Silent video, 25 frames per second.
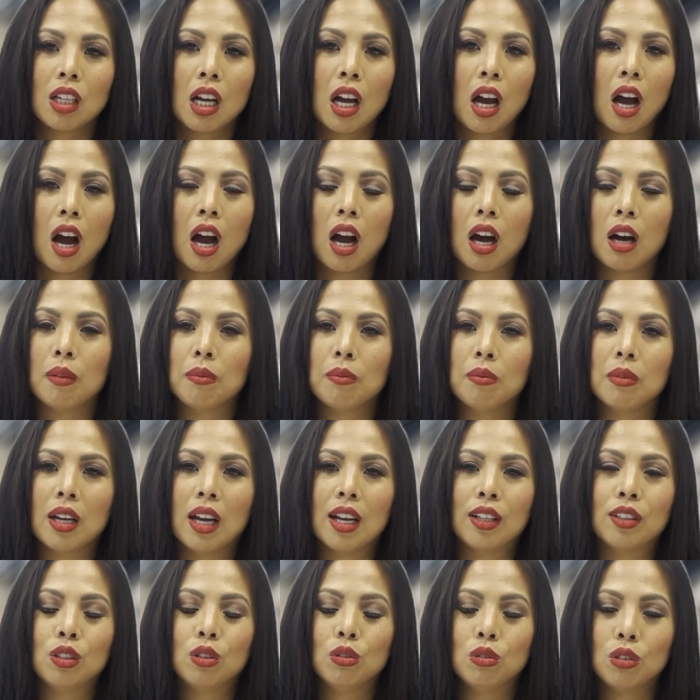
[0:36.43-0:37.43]
um,
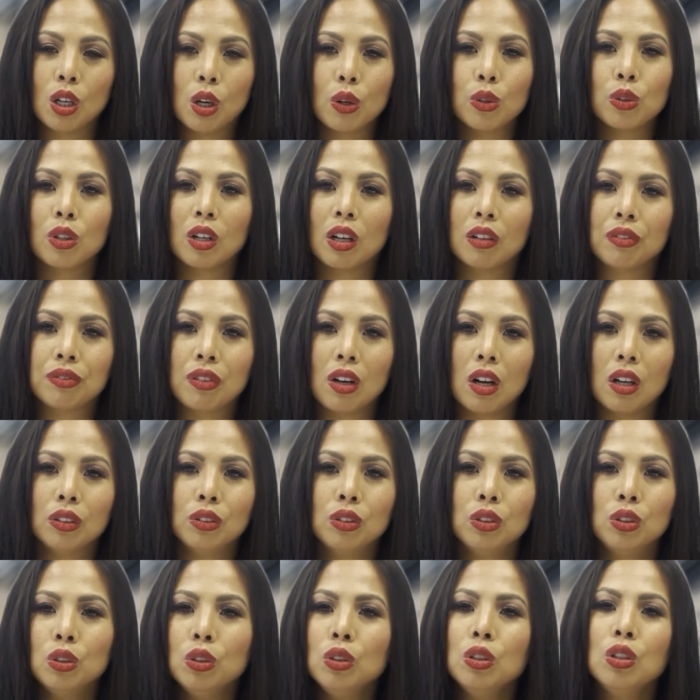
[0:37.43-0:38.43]
and you know you're at fault,
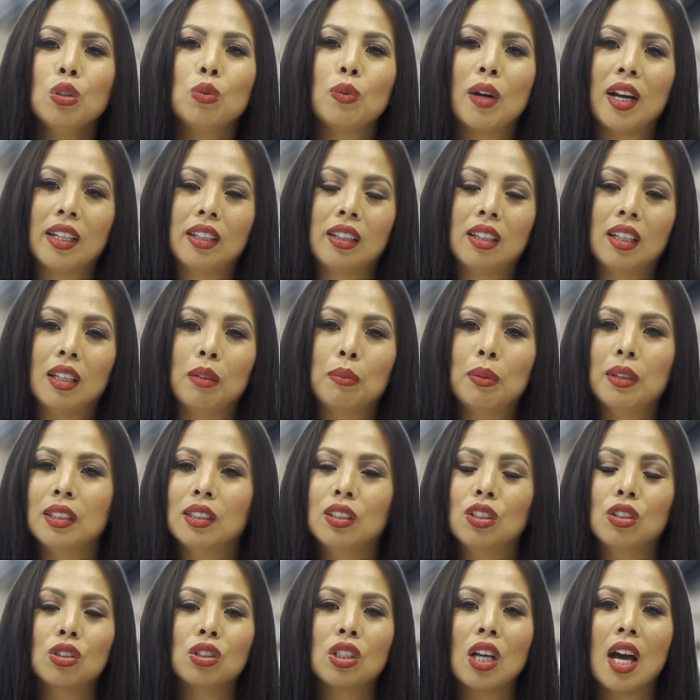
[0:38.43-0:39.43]
do the right thing because
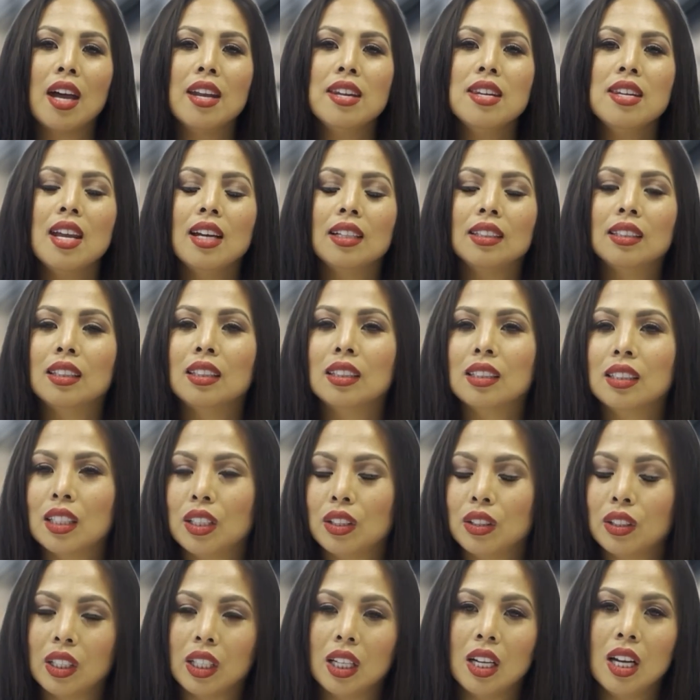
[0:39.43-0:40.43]
there's
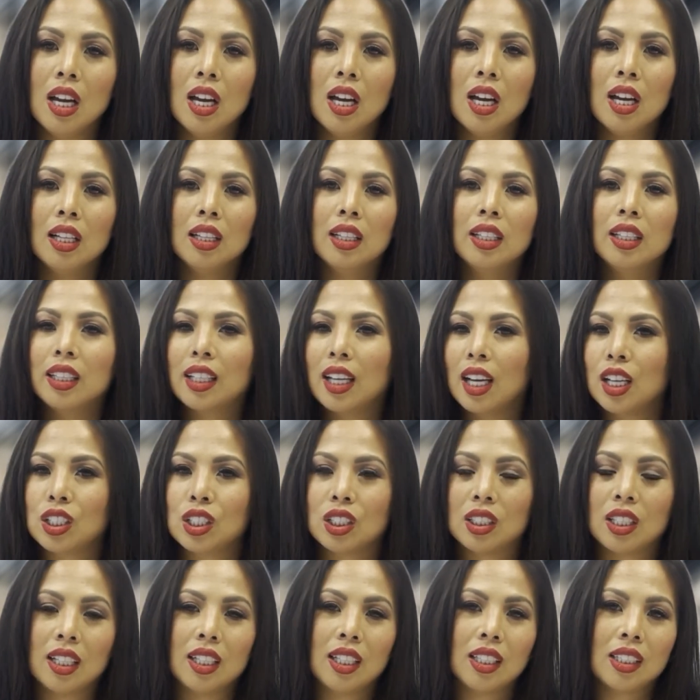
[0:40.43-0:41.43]
unnecessary
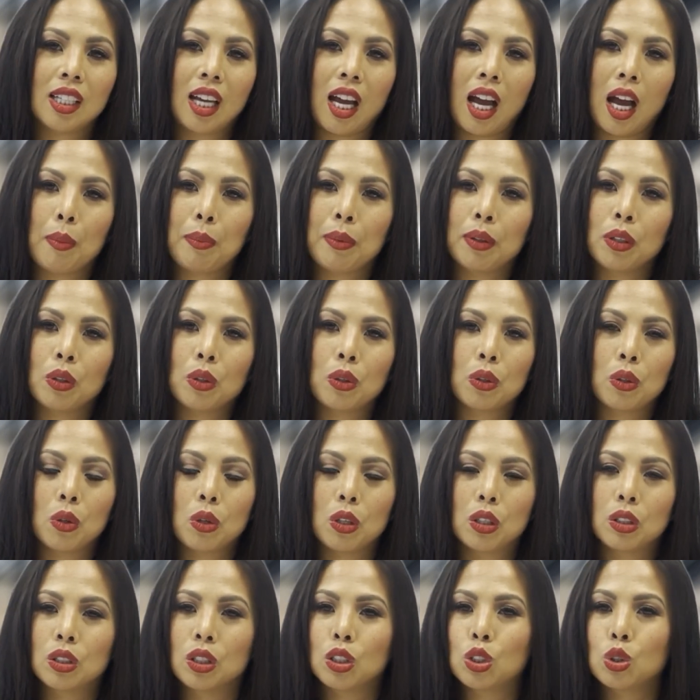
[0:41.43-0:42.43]
litigation that needs to happen or,
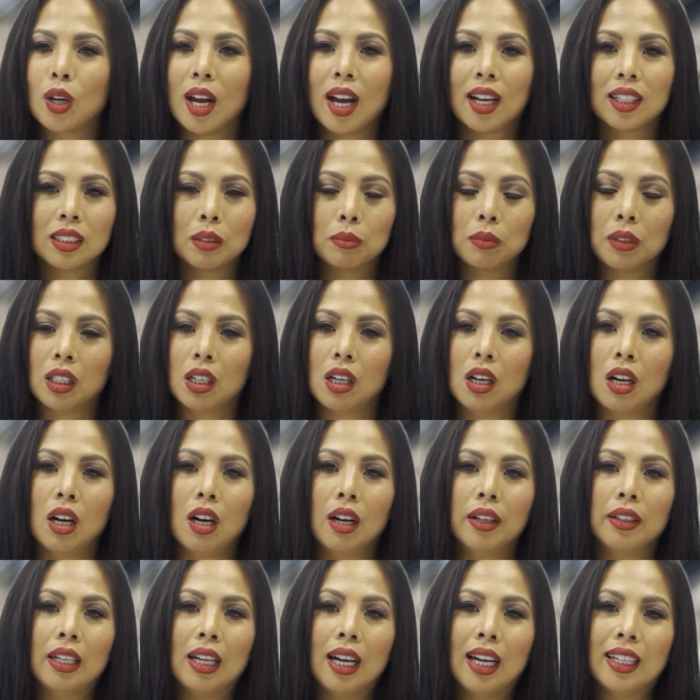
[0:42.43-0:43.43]
or to drag something
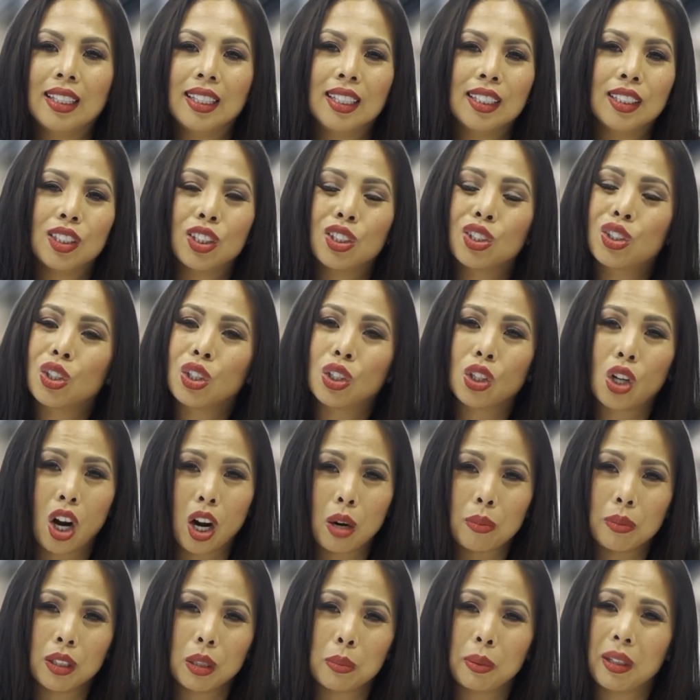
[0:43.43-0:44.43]
on. I think it's just good
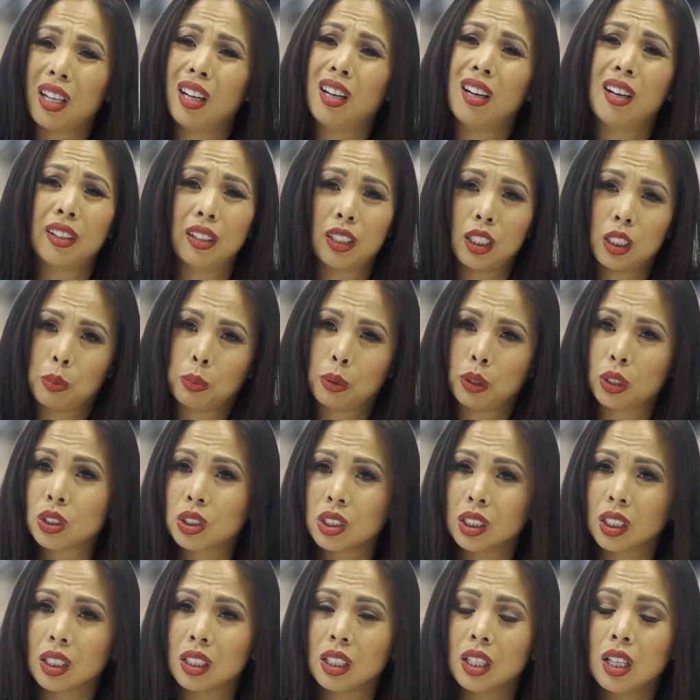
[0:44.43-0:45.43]
karma to be an honest
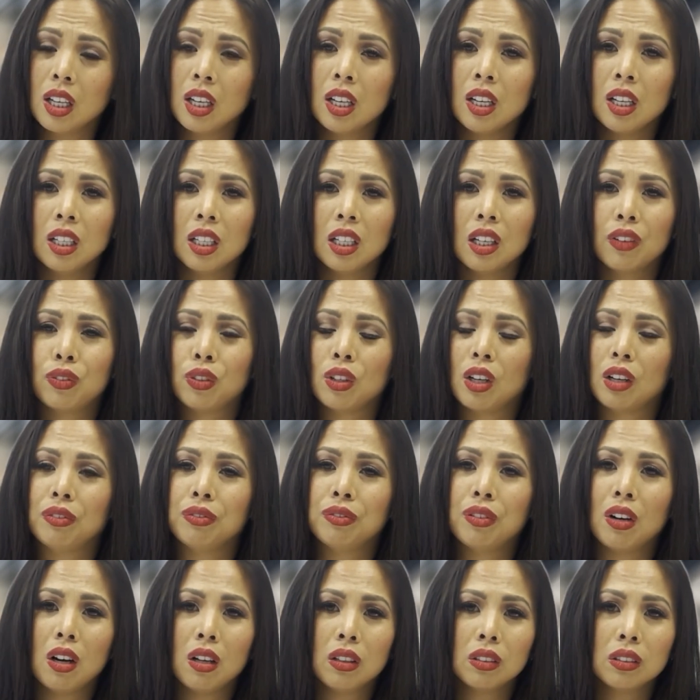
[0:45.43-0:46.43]
person. If you're at
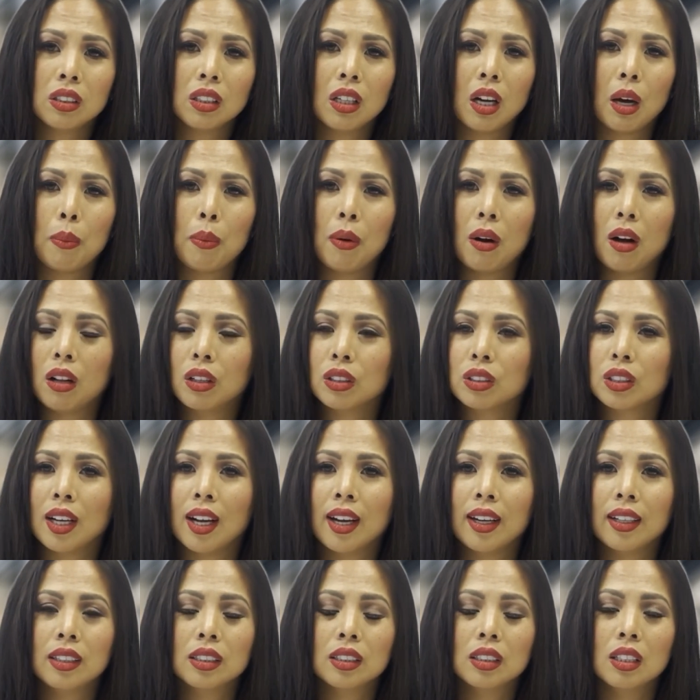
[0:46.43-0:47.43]
fault,
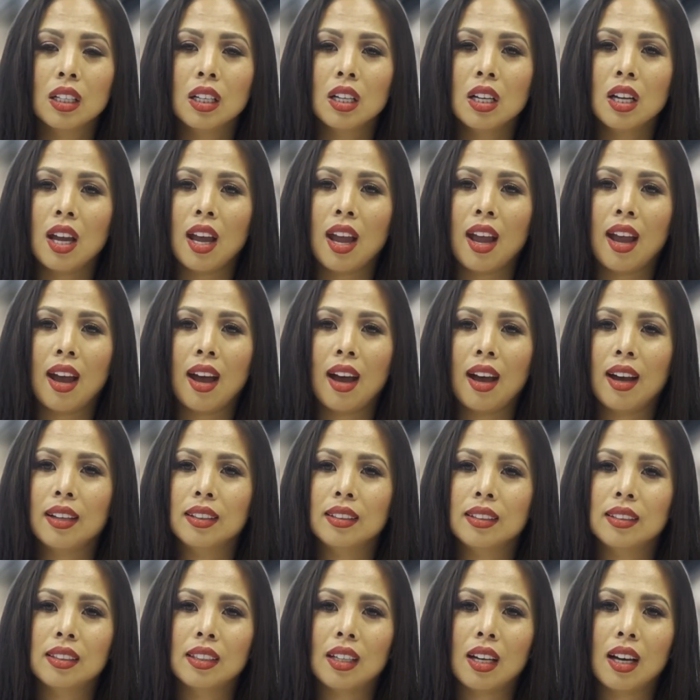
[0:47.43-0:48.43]
apologize
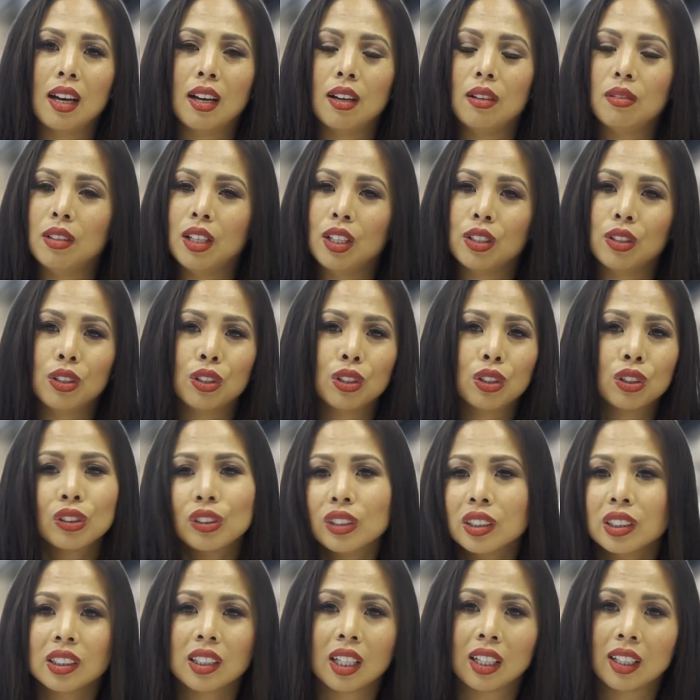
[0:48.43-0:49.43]
and uh, let your
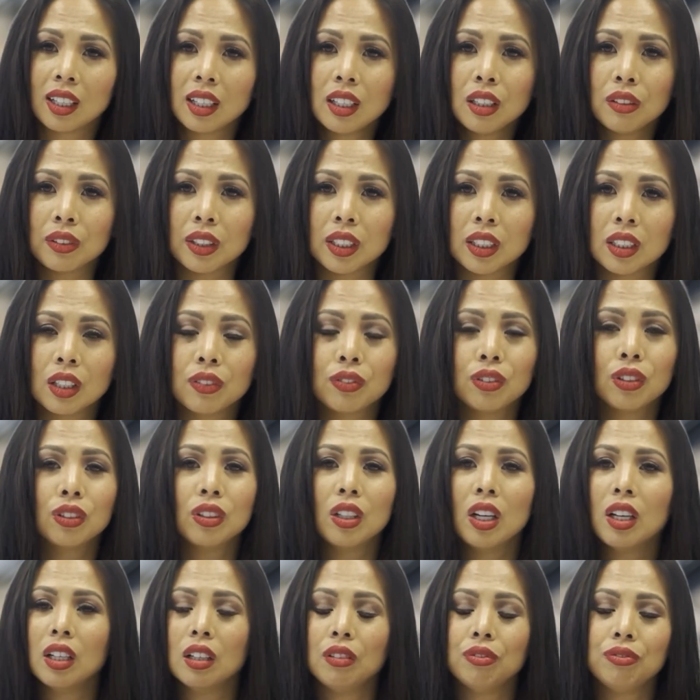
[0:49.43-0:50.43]
insurance take care of it. If you're
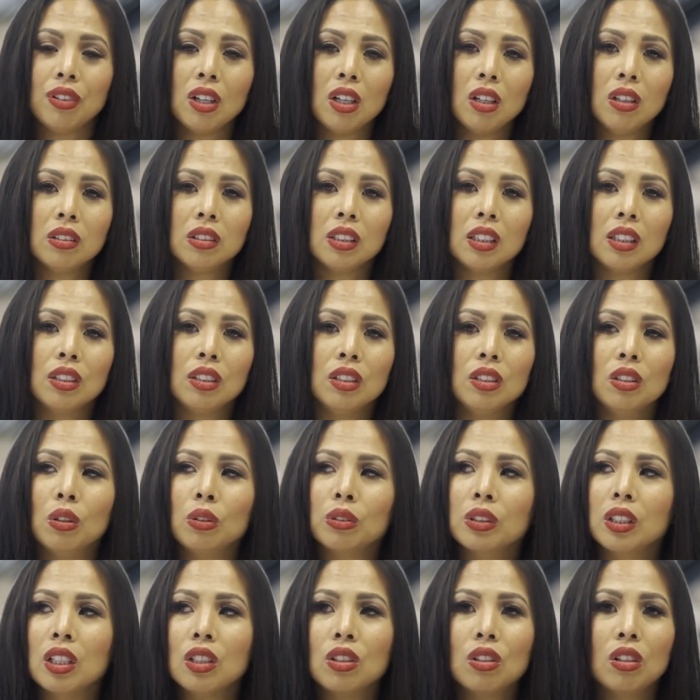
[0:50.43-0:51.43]
not at fault and you
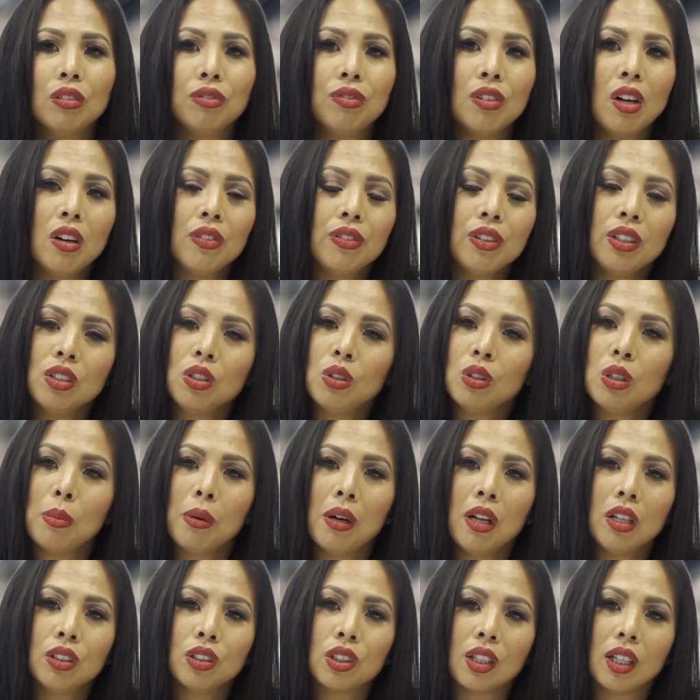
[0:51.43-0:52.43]
don't think you're at fault, then don't
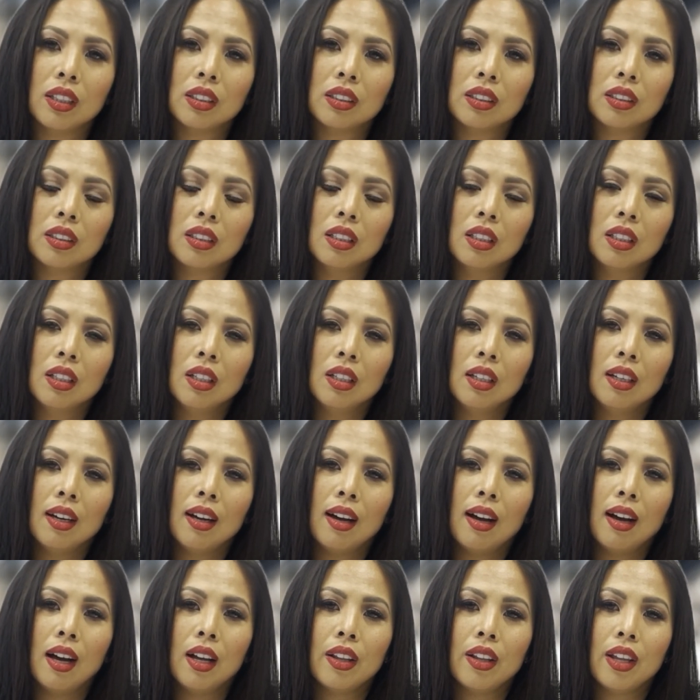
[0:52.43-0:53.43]
apologize.
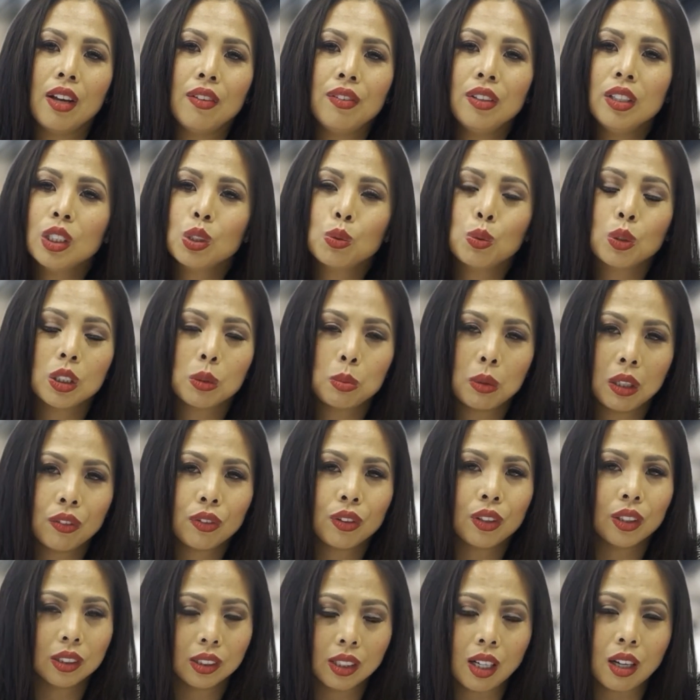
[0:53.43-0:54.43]
Uh, evidence will speak for
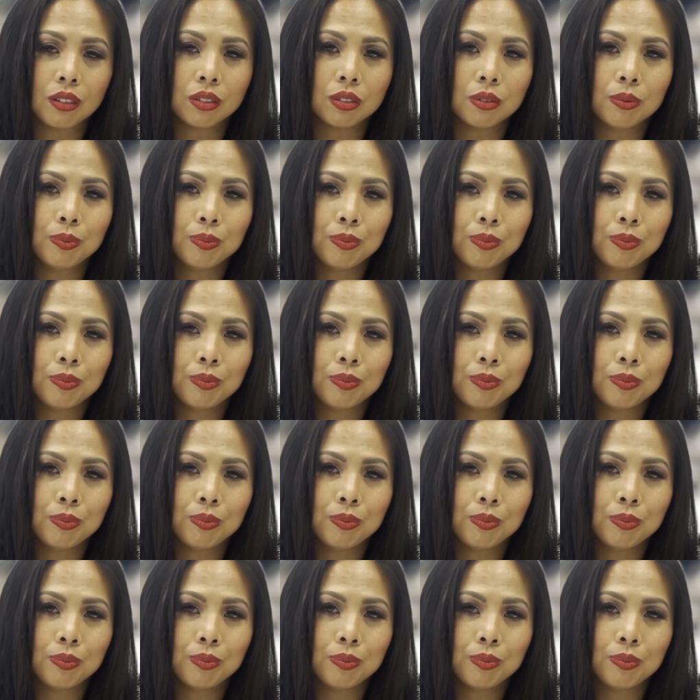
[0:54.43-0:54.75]
itself.